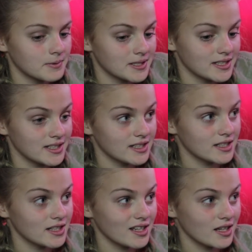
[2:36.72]
But
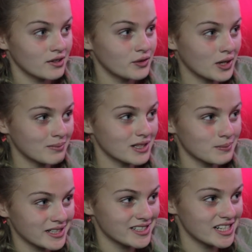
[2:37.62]
if you come to the
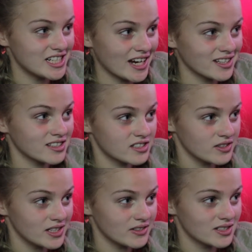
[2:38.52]
Blank Stage Acting
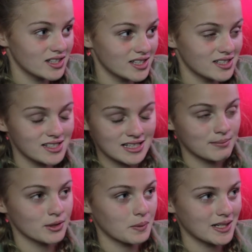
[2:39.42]
Studios this
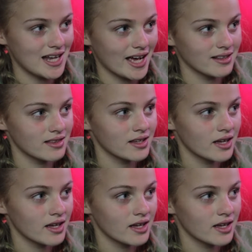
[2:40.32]
December 29th,